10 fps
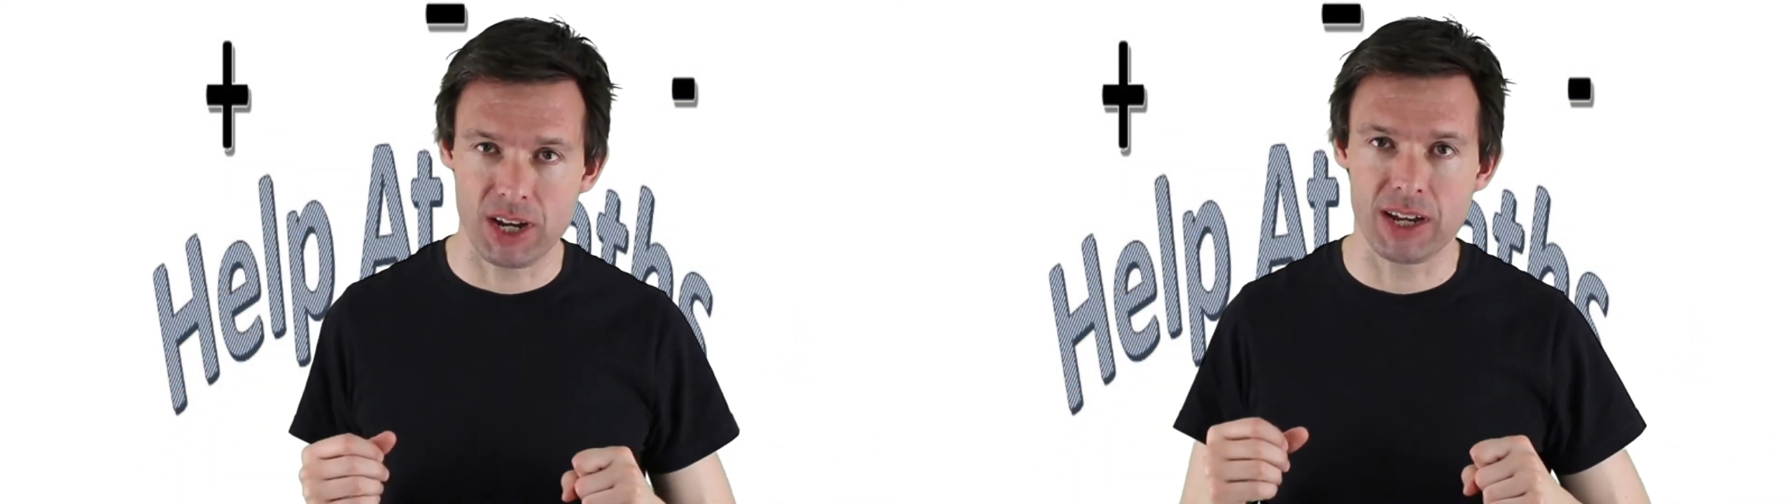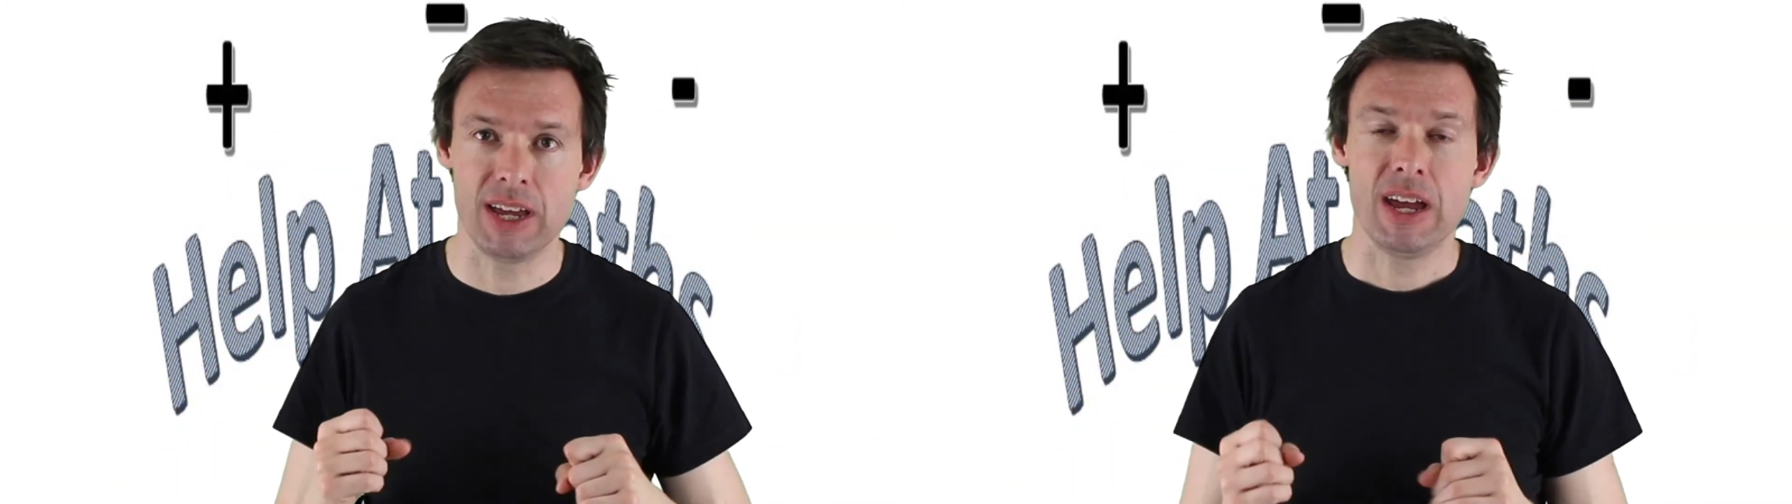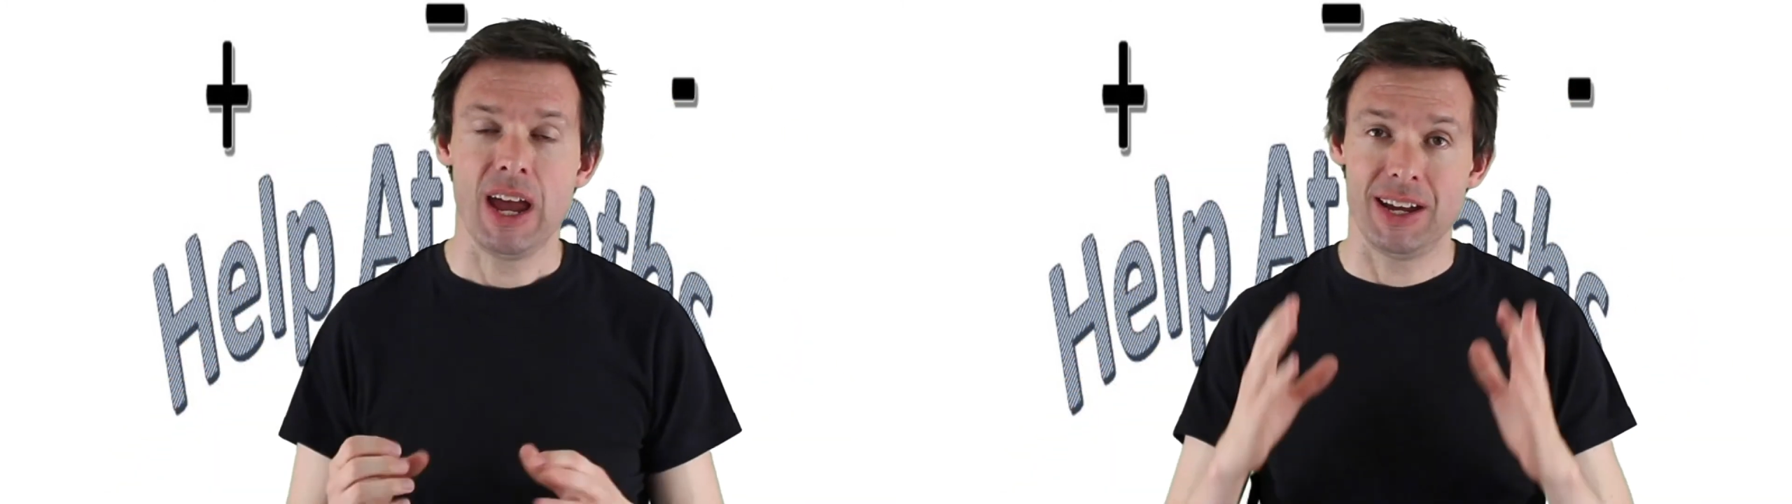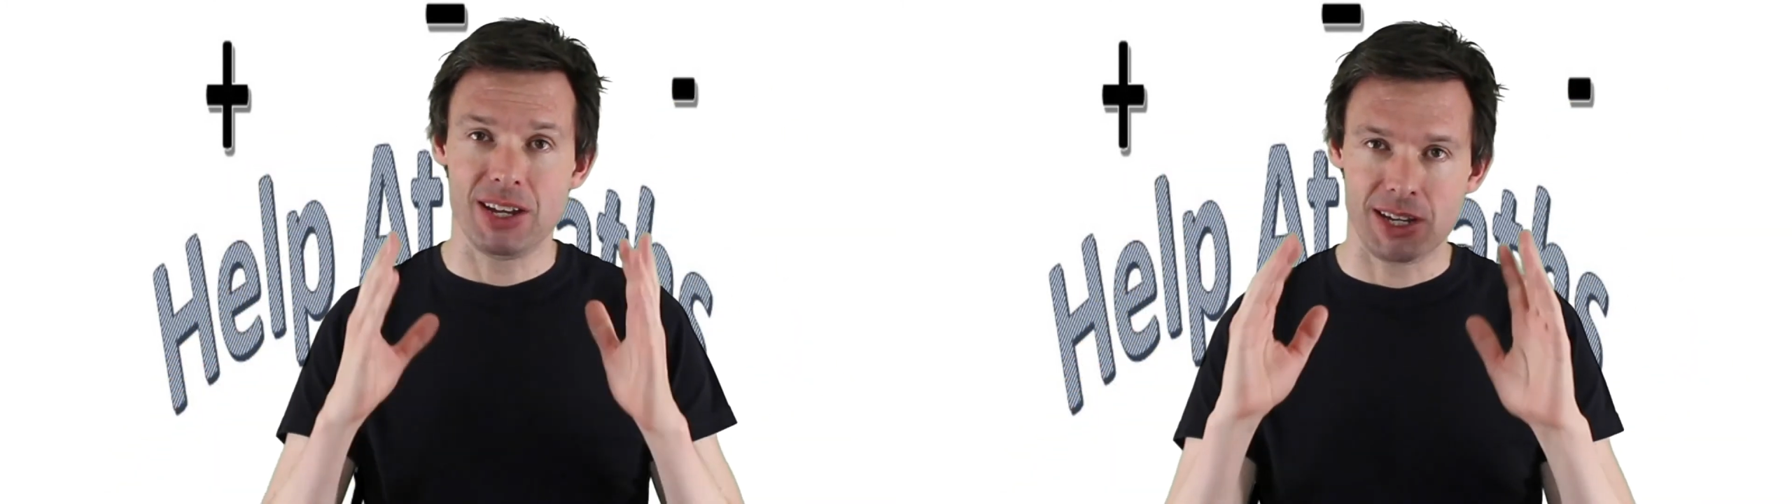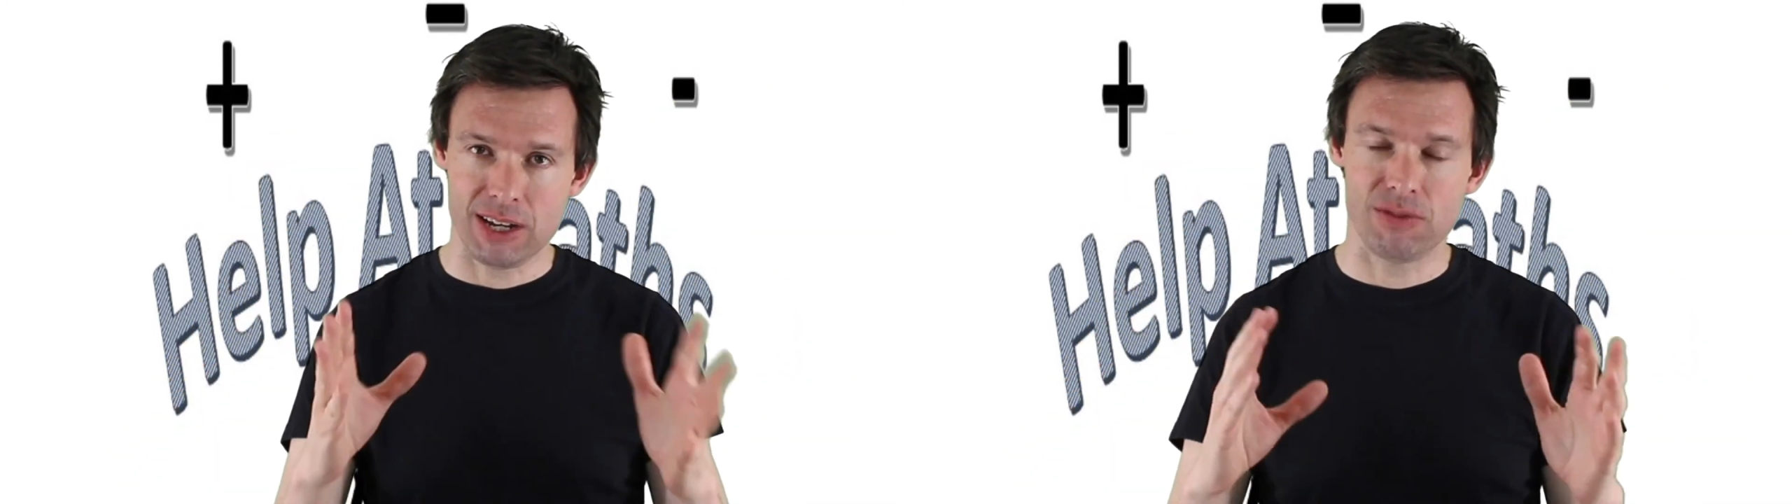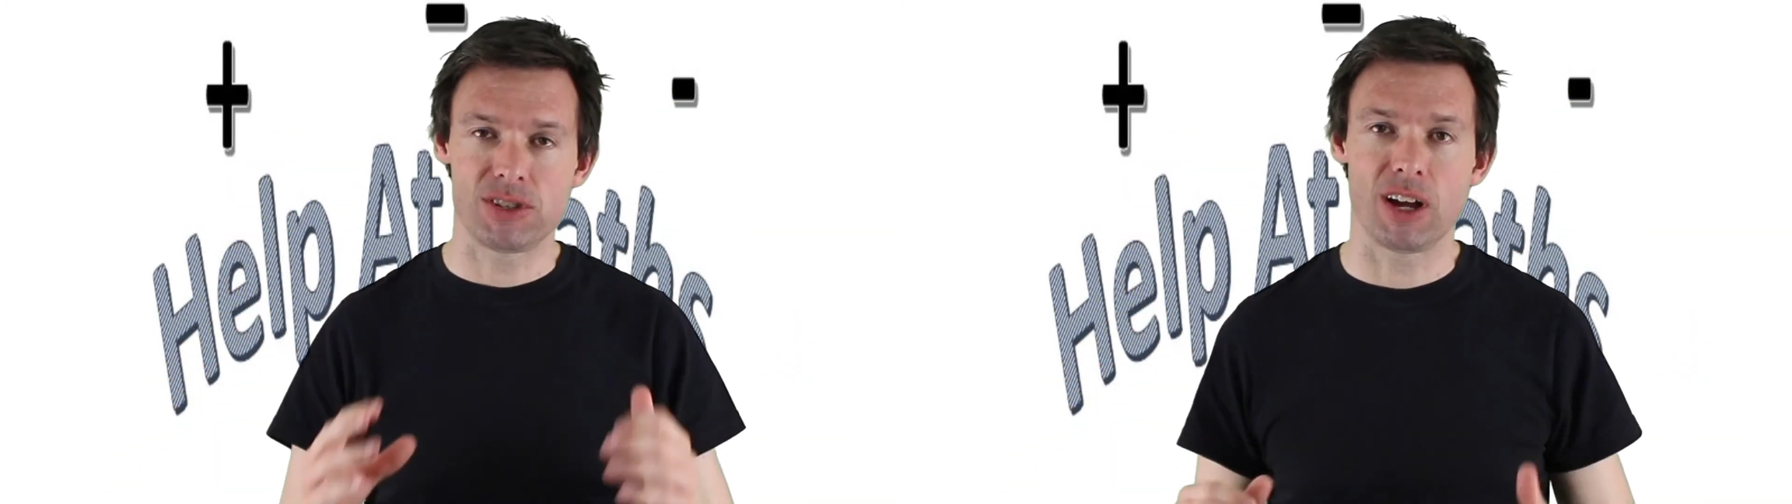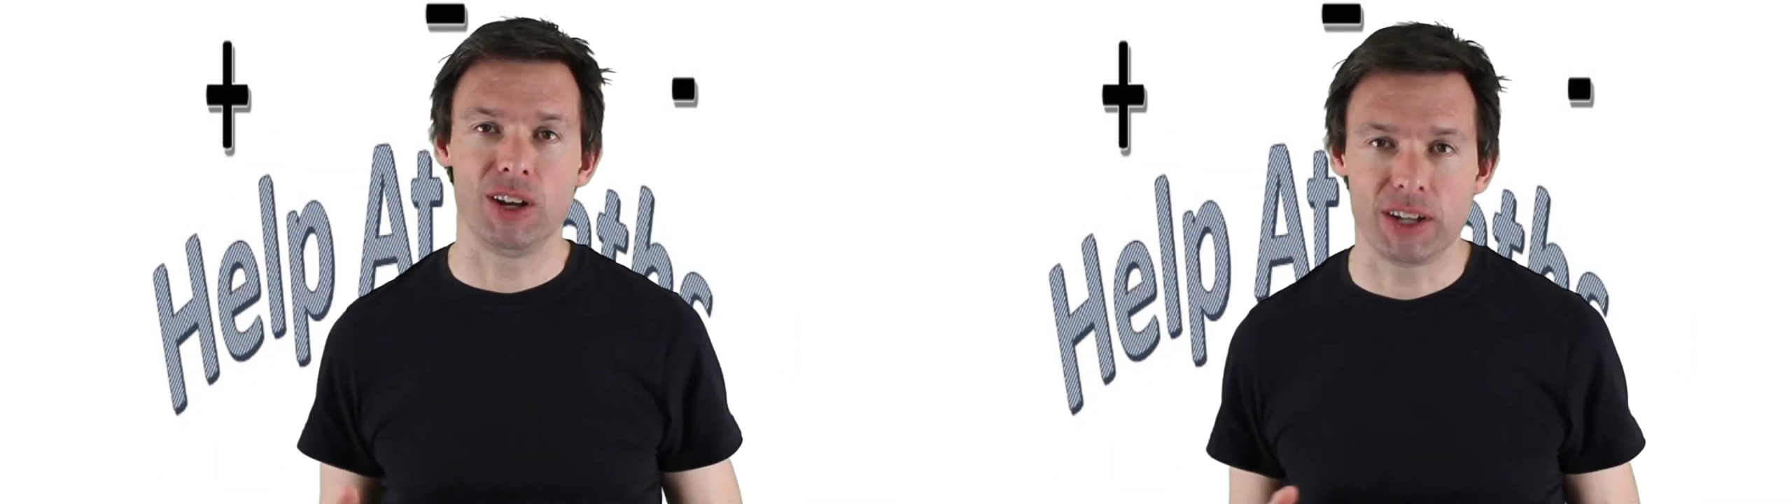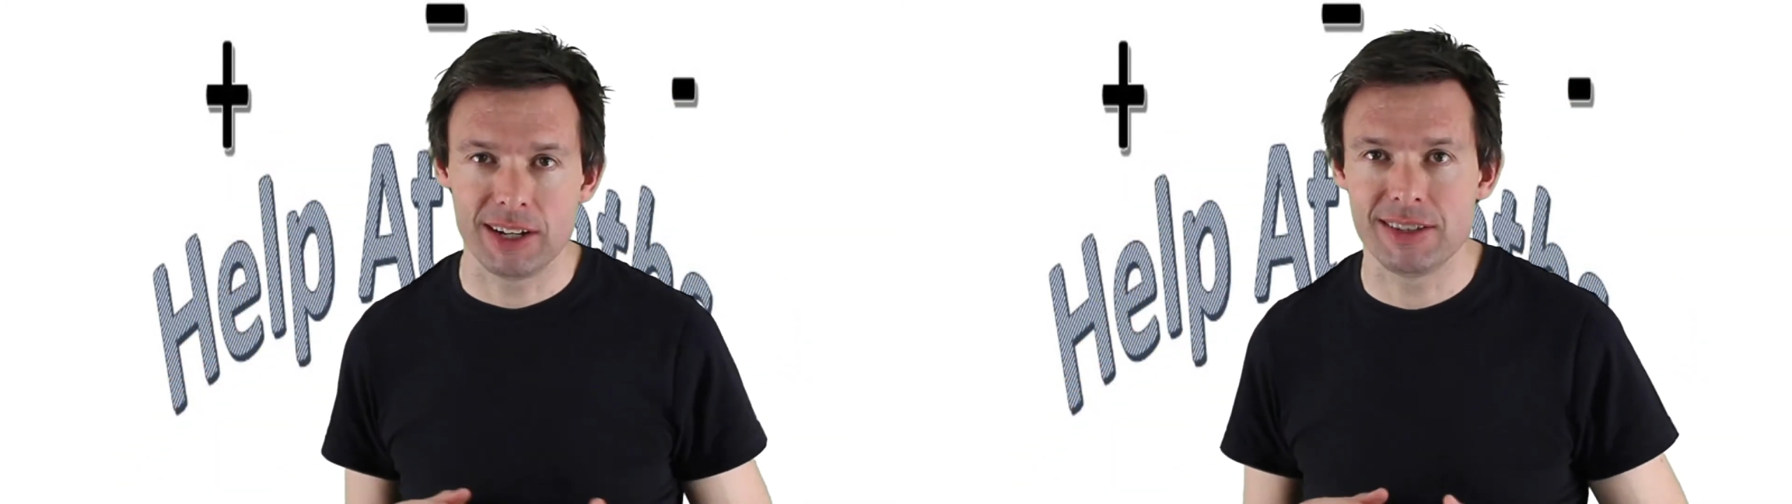and you can even
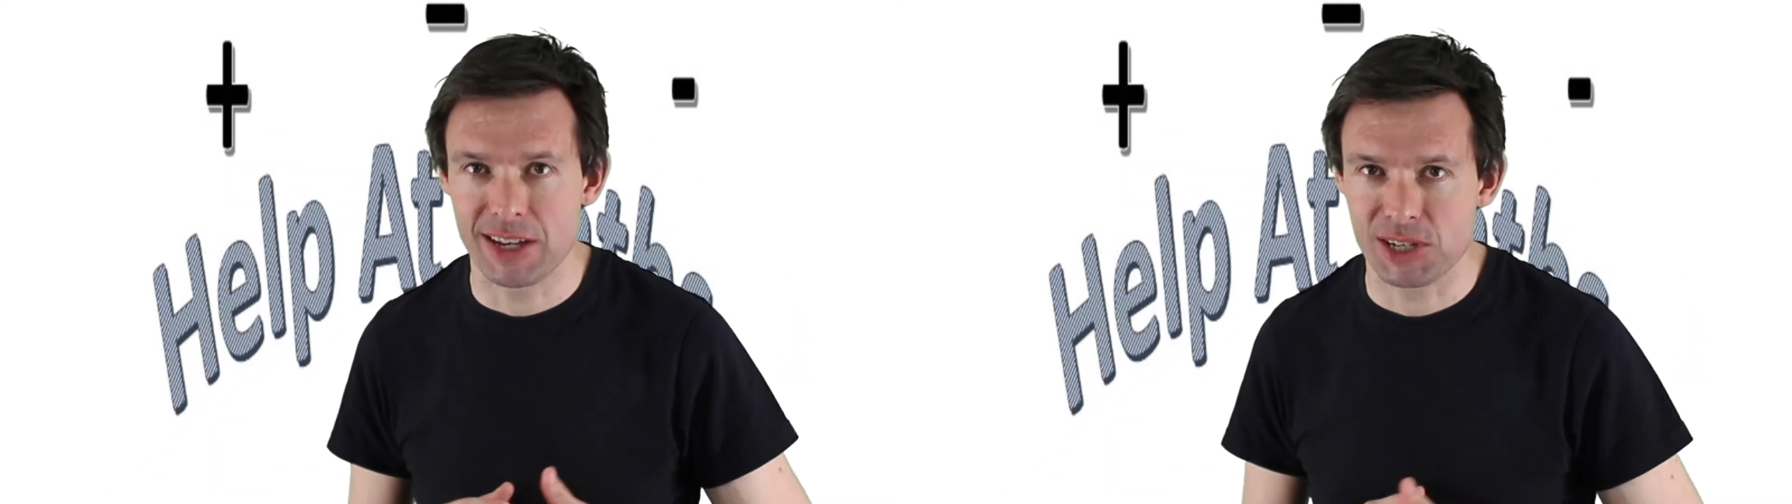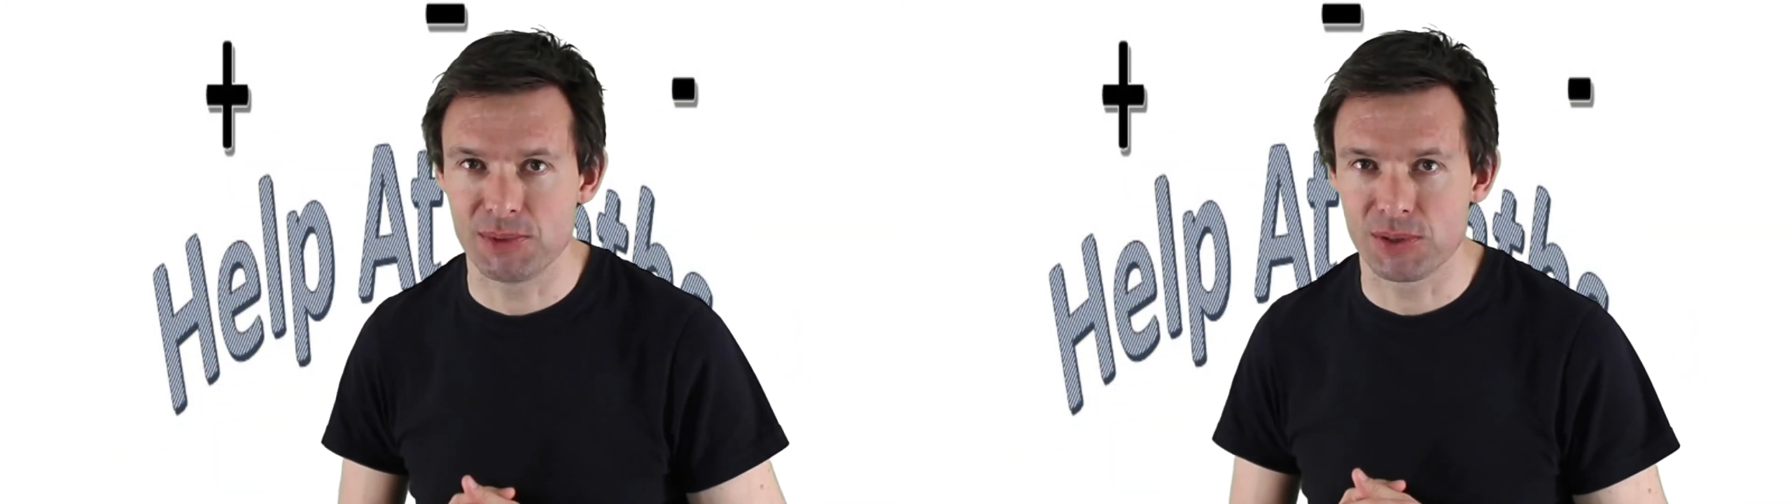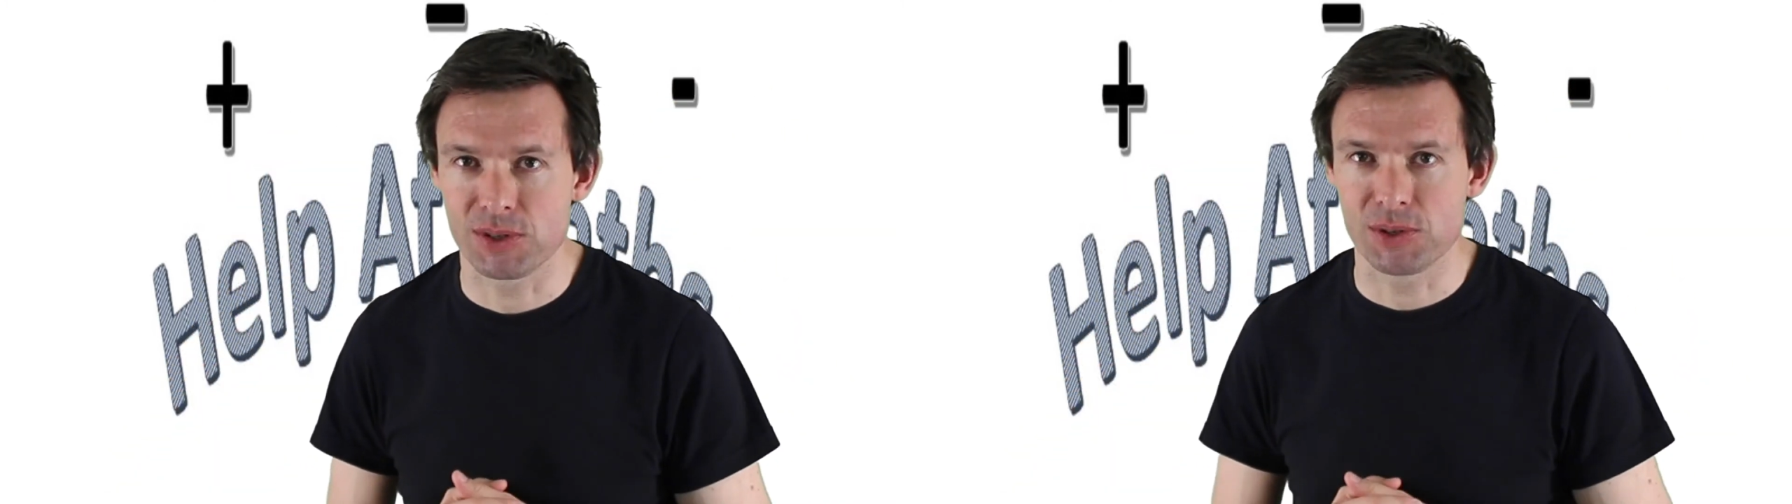start looking at decimals